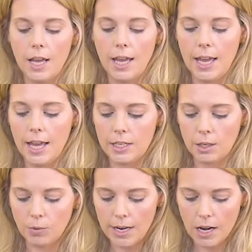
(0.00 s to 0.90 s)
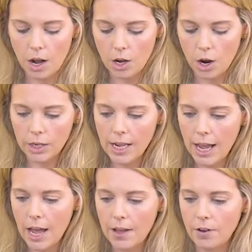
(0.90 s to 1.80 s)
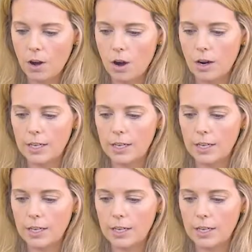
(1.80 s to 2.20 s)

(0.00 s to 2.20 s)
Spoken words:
And right now I already have our